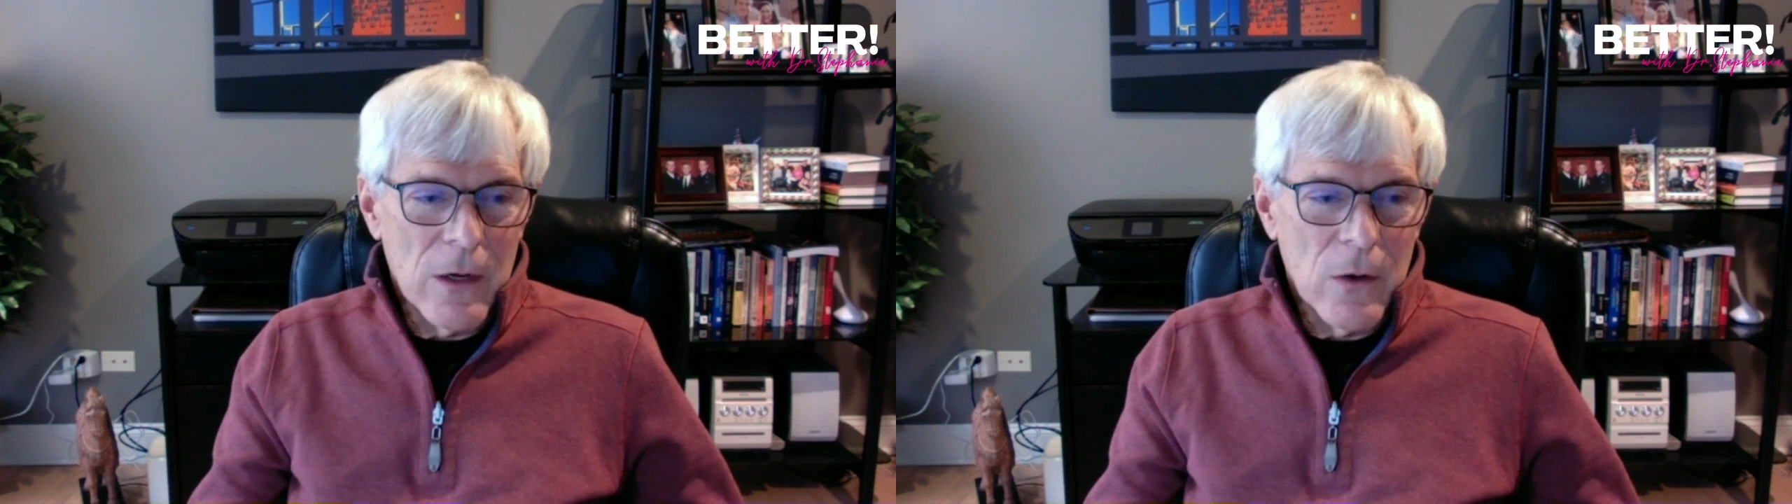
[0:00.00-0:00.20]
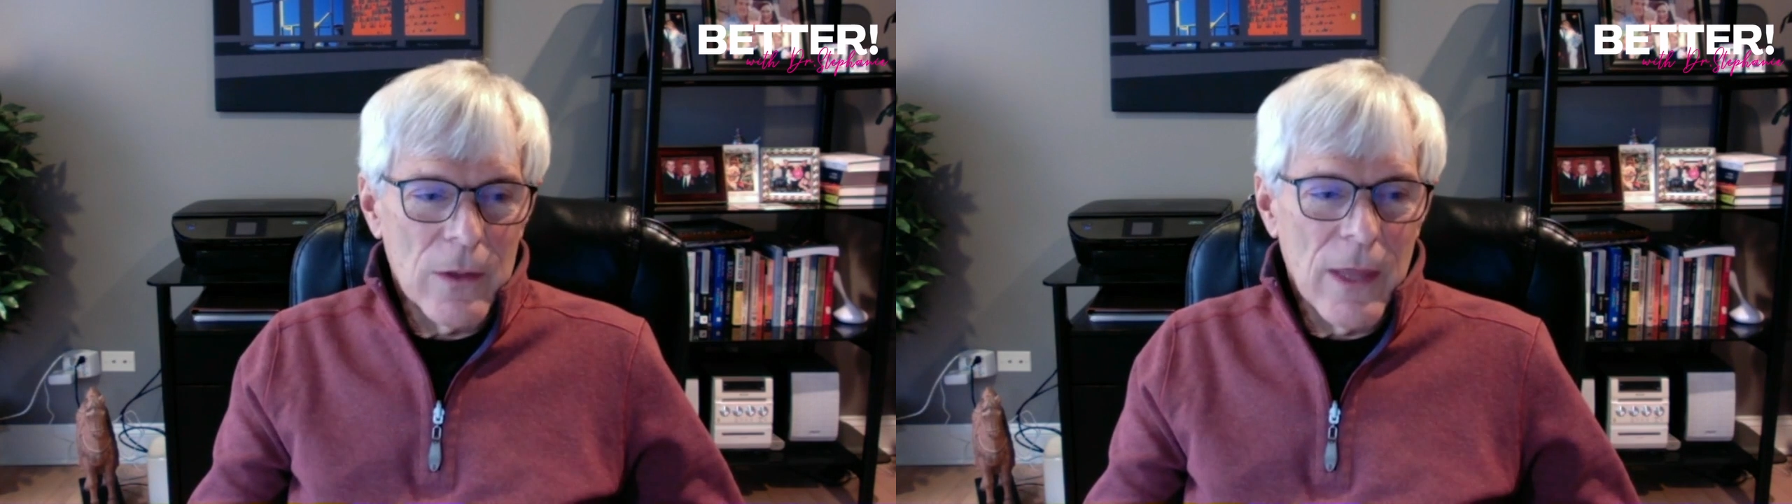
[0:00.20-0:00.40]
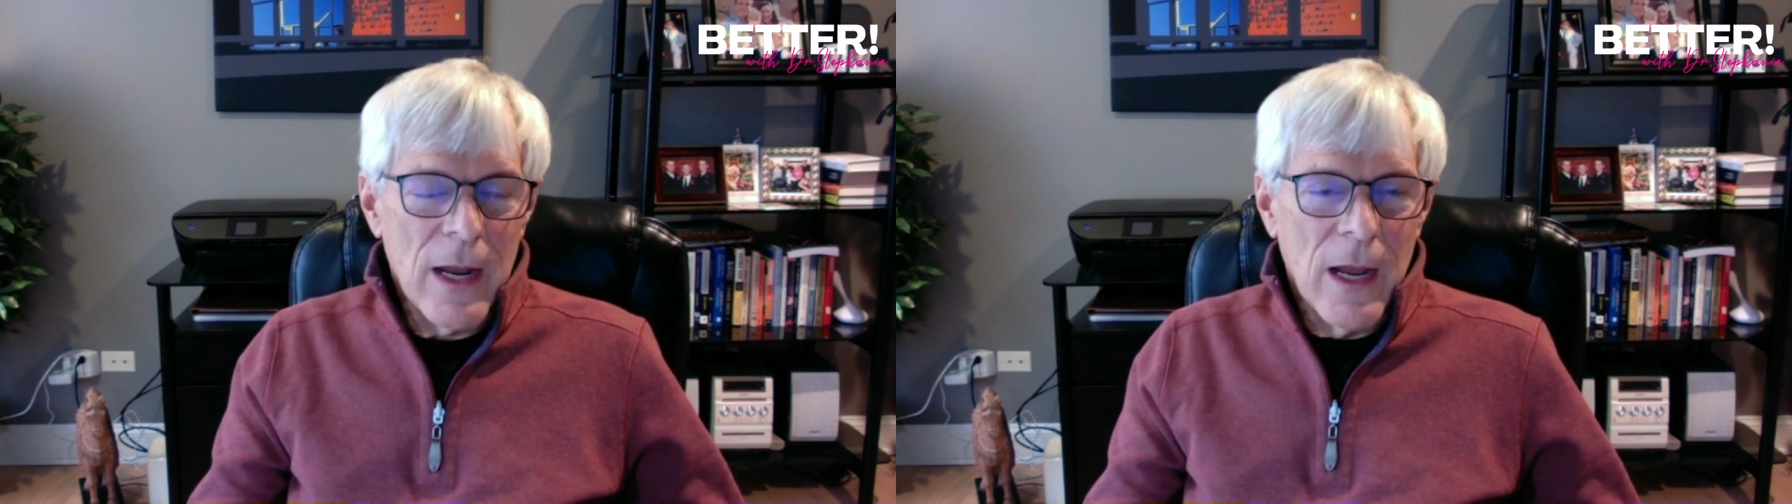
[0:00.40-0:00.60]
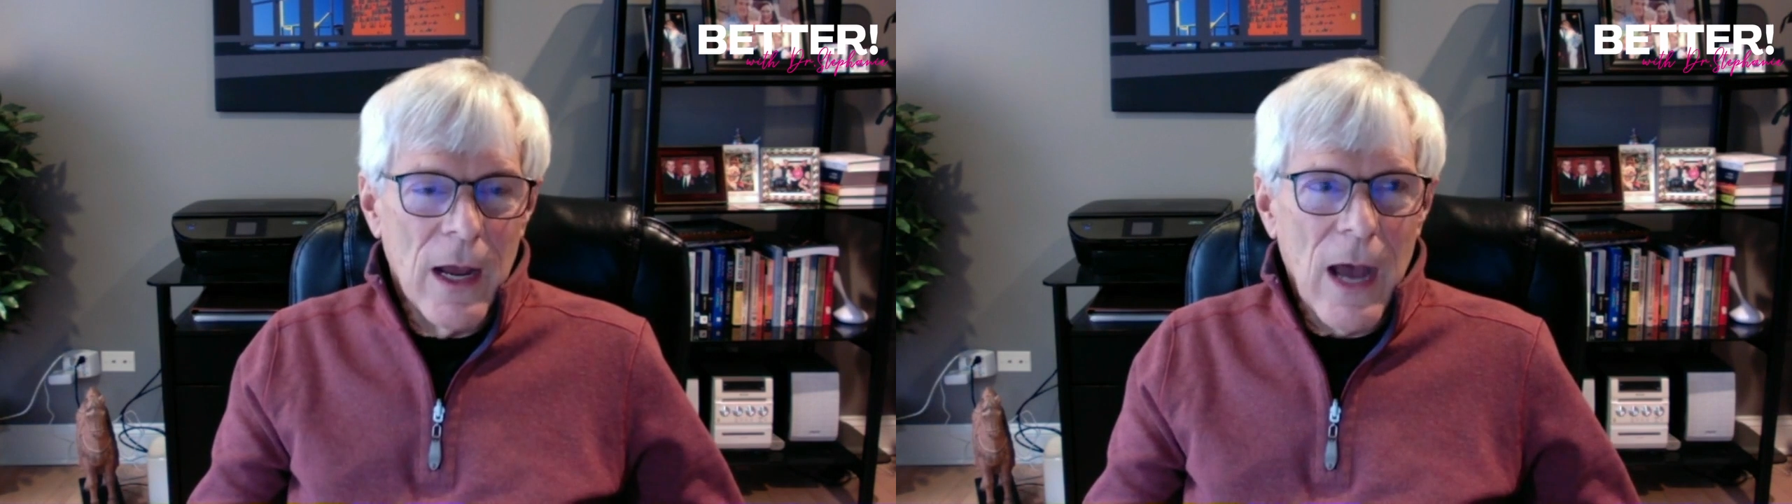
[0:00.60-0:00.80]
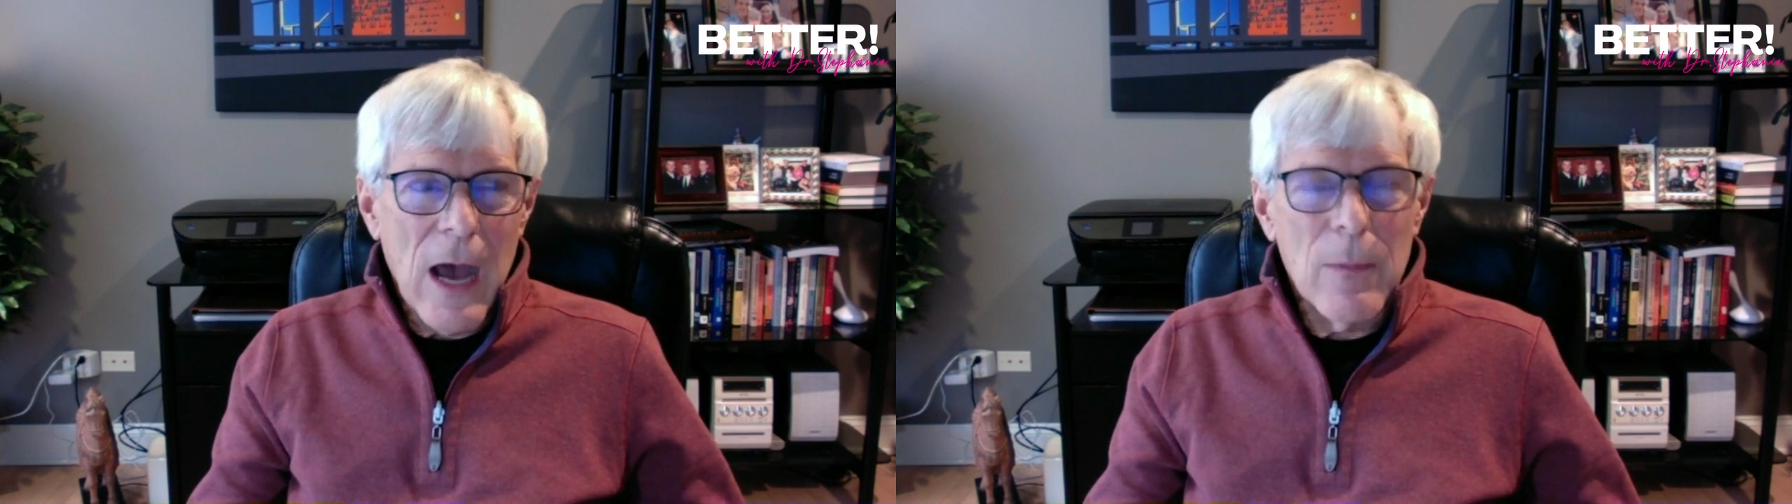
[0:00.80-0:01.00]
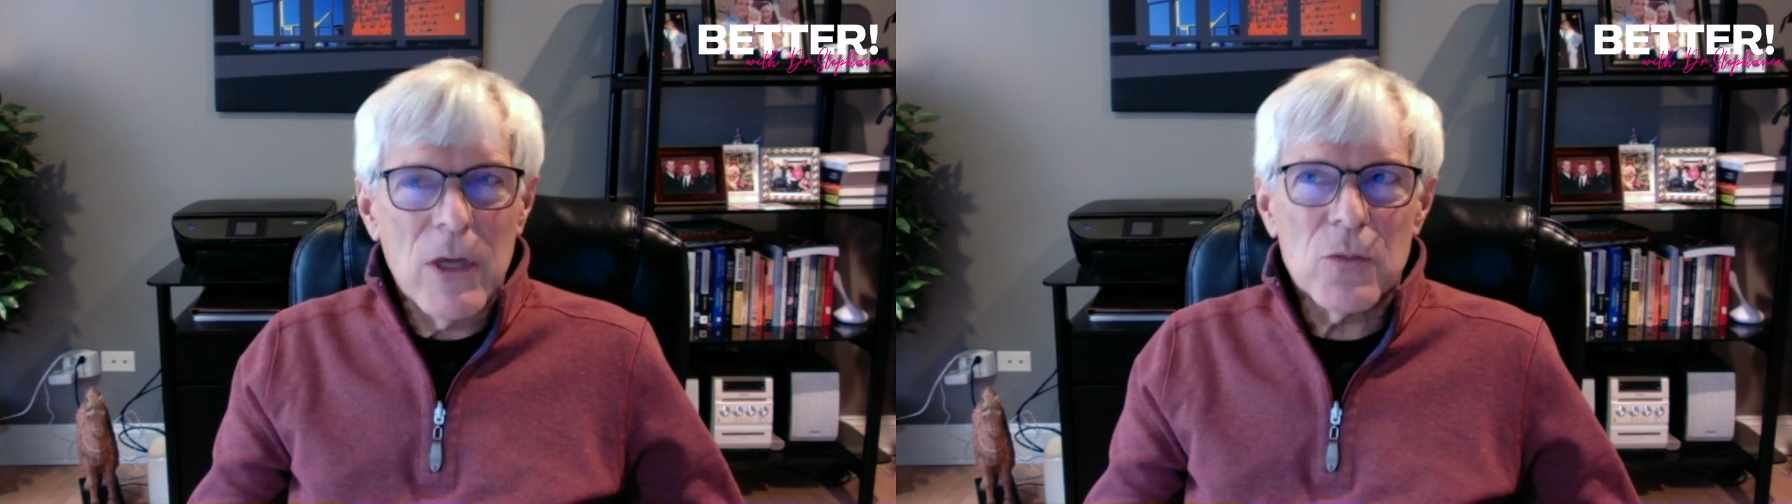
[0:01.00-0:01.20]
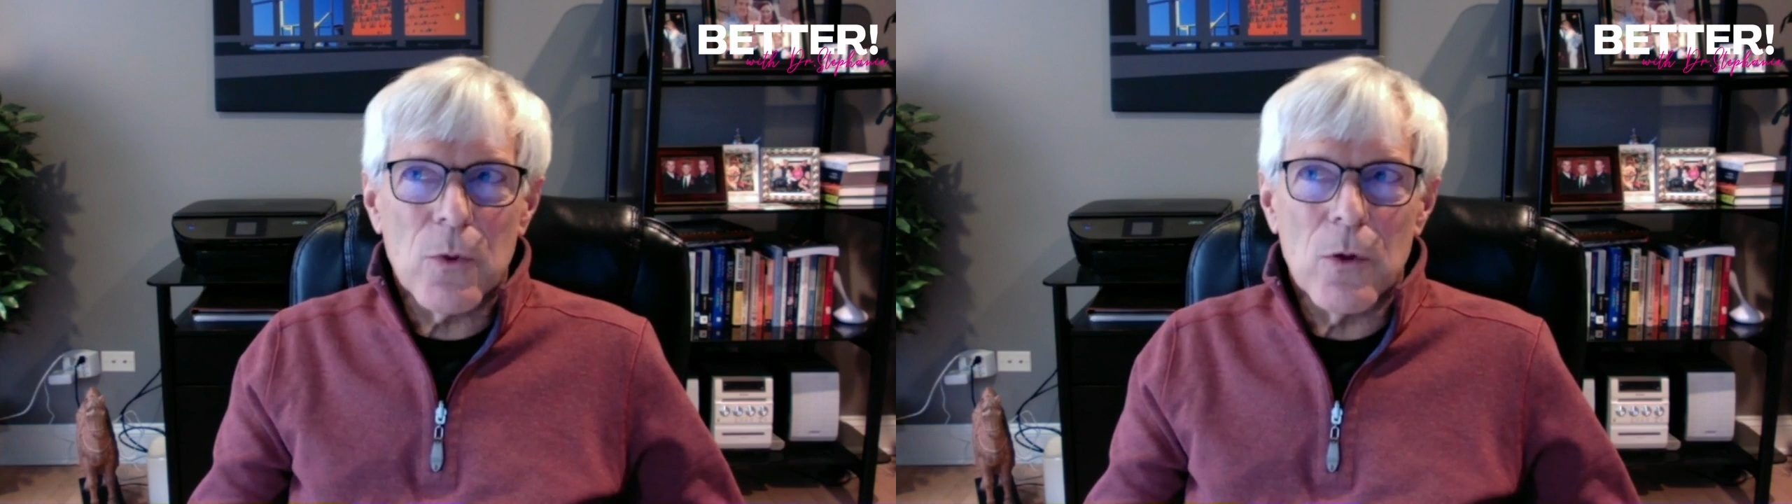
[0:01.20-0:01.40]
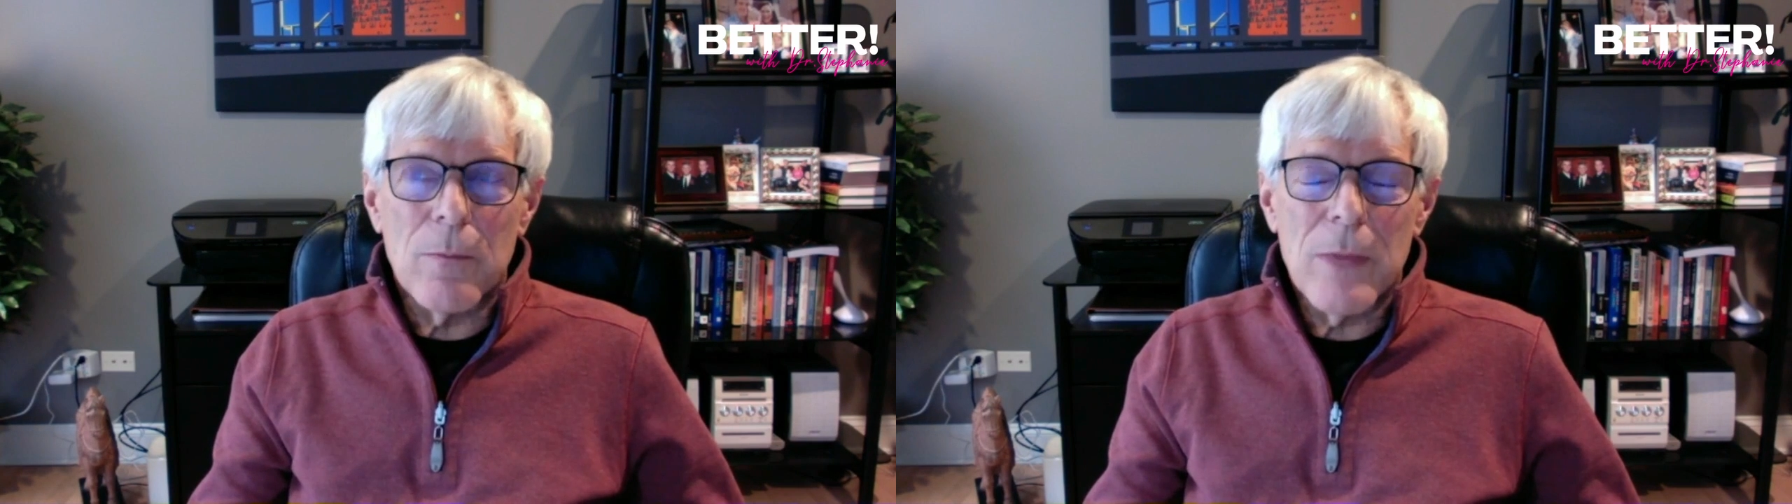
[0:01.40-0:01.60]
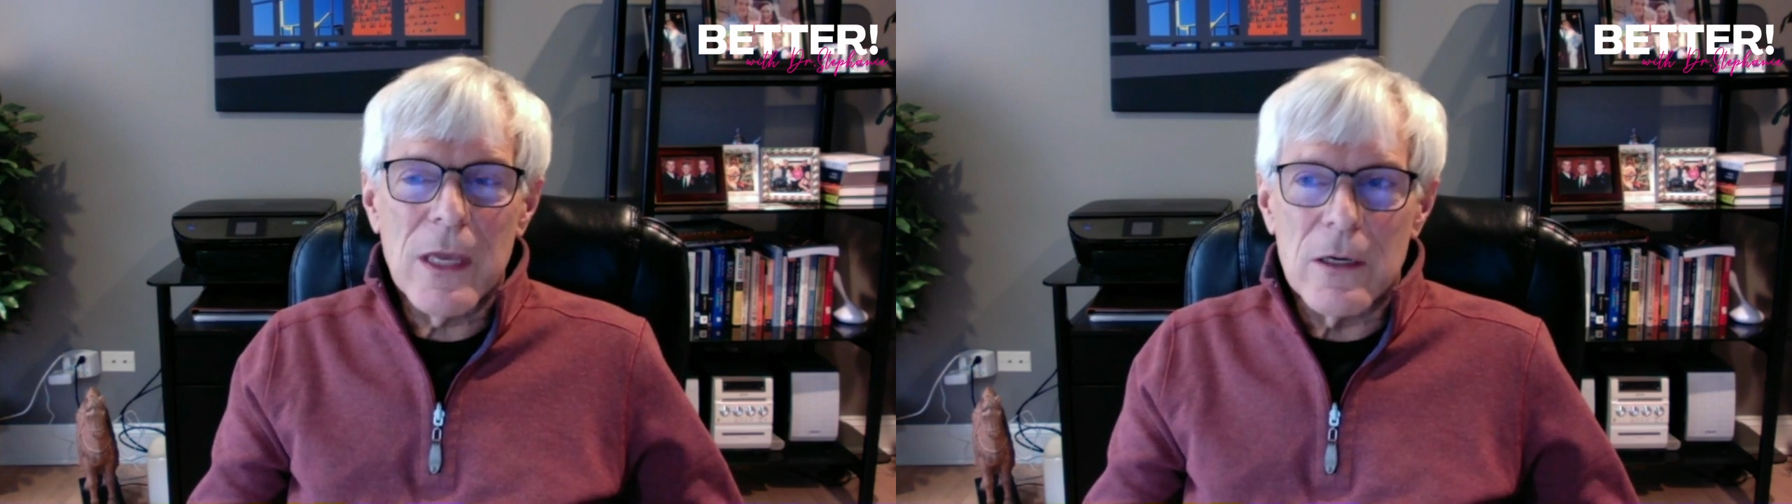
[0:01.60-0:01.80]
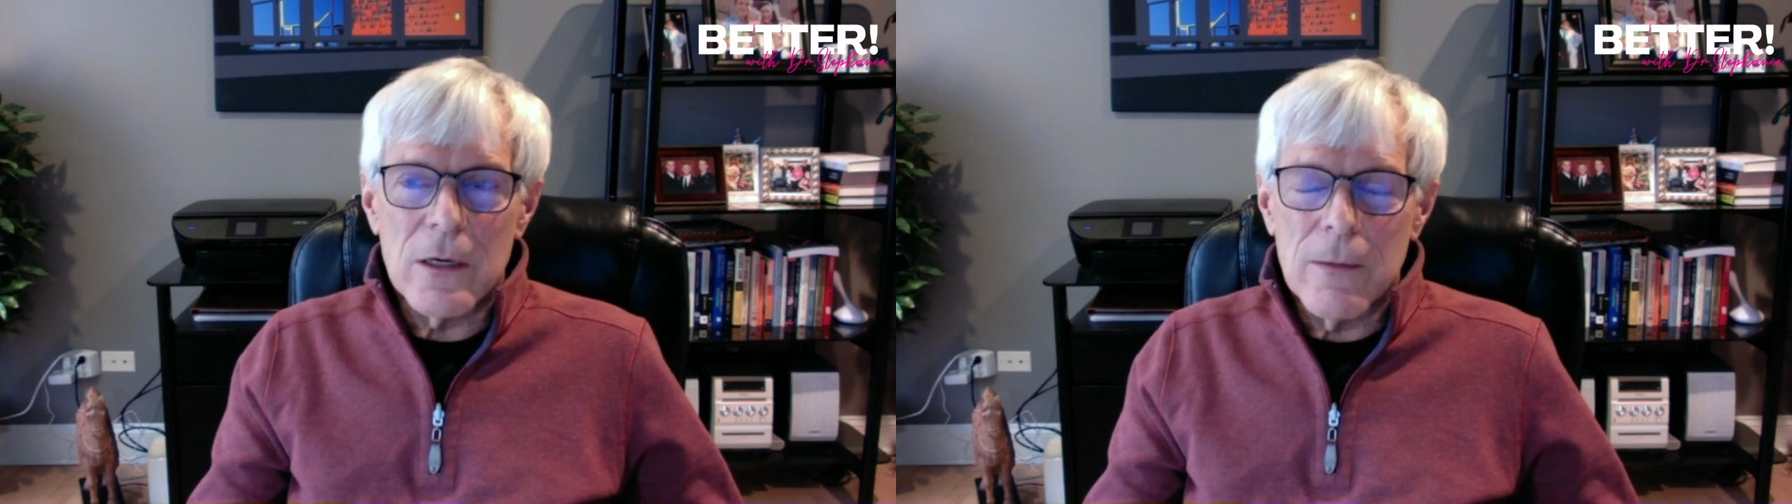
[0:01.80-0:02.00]
You know, that how much per
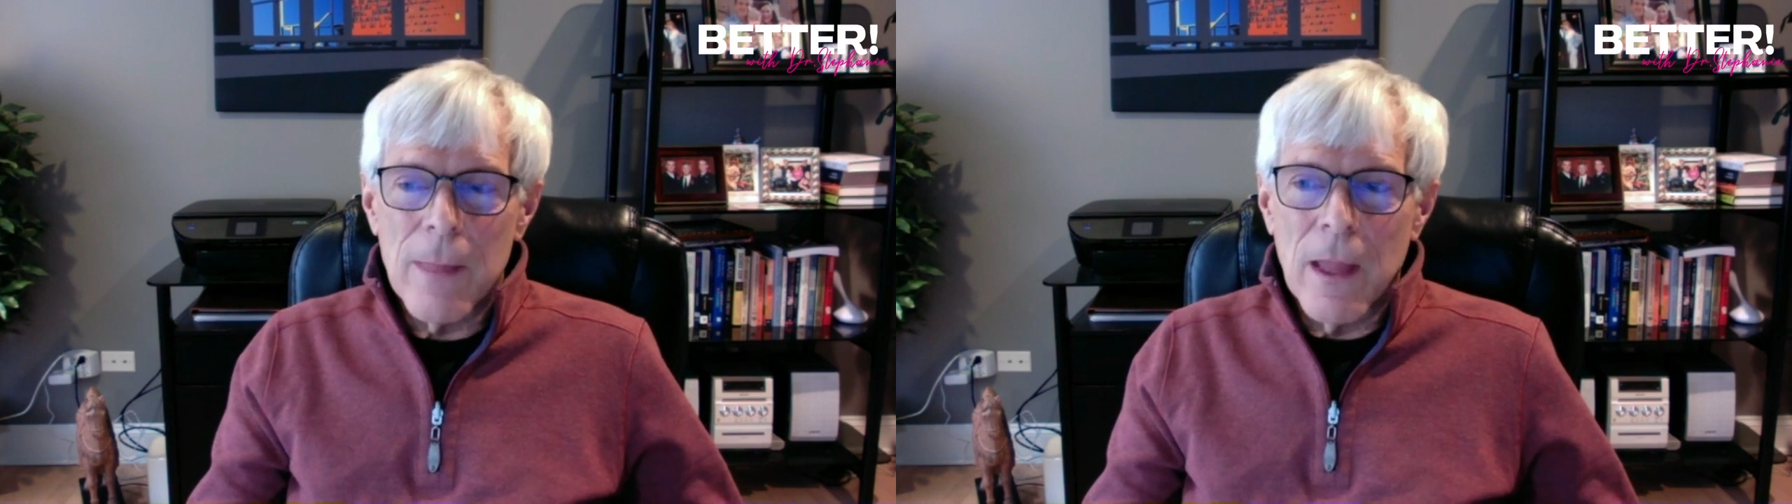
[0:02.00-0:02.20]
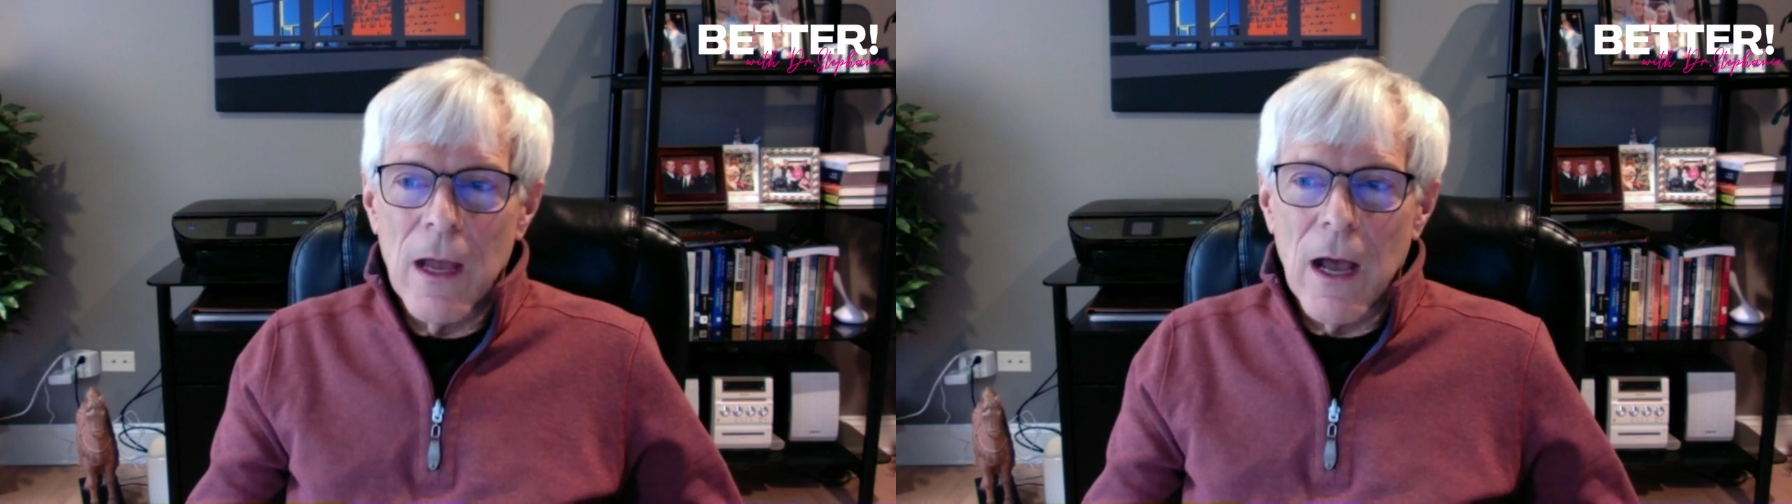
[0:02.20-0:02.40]
meal?